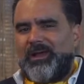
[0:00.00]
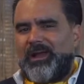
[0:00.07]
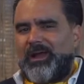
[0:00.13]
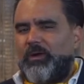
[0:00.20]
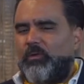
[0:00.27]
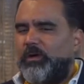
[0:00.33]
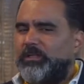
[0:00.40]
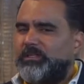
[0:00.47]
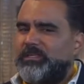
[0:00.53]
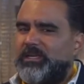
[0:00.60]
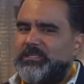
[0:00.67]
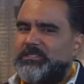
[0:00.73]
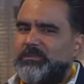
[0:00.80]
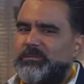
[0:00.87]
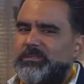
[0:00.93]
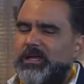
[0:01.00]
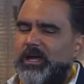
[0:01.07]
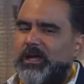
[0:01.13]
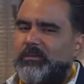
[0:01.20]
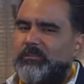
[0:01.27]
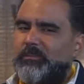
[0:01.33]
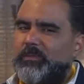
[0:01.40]
I want to take some
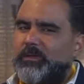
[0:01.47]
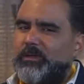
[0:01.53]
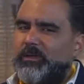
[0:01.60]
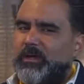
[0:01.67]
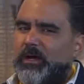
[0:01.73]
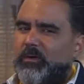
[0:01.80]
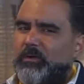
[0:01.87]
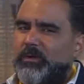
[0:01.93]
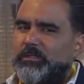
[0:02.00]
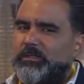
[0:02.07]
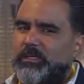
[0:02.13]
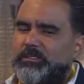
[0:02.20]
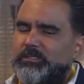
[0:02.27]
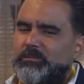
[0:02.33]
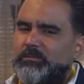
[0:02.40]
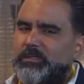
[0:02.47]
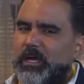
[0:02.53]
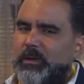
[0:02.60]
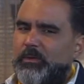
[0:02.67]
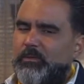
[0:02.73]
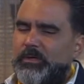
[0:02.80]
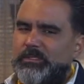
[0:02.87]
time. I want to take
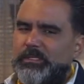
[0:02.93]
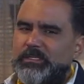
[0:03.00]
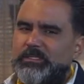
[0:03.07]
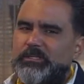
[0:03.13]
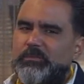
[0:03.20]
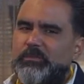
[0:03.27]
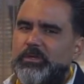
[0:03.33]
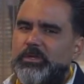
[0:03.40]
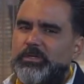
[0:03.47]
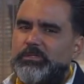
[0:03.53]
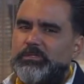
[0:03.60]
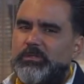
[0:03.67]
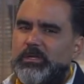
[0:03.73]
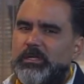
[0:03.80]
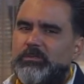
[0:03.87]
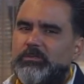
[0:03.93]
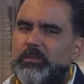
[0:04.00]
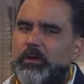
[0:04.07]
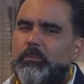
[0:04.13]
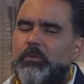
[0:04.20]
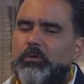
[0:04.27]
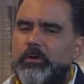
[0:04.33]
take some years to get to
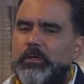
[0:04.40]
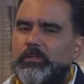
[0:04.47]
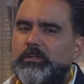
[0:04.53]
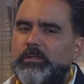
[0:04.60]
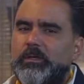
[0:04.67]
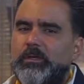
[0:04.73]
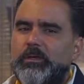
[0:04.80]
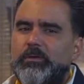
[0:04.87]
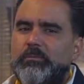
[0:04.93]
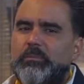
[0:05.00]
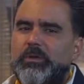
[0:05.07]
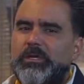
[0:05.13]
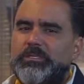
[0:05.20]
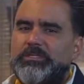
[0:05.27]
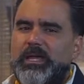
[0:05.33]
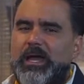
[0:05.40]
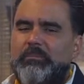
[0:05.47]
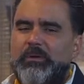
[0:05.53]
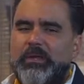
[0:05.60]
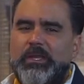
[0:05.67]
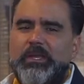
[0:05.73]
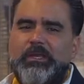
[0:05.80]
that point, because I
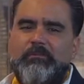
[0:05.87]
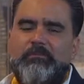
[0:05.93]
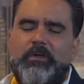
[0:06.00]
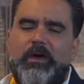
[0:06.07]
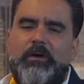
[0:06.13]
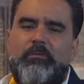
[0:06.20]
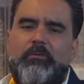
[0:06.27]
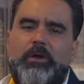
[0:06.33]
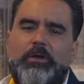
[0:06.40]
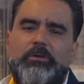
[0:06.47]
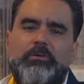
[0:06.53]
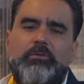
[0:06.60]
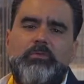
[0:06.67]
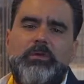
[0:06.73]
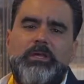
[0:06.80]
believe that what we